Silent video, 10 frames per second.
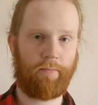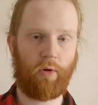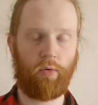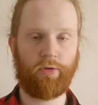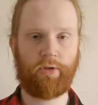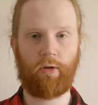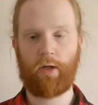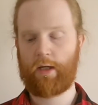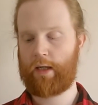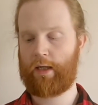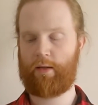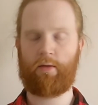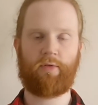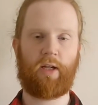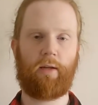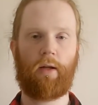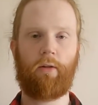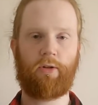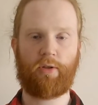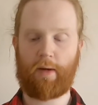holster, and obviously I
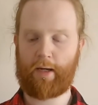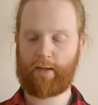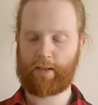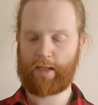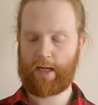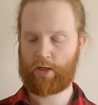lost a mag that day.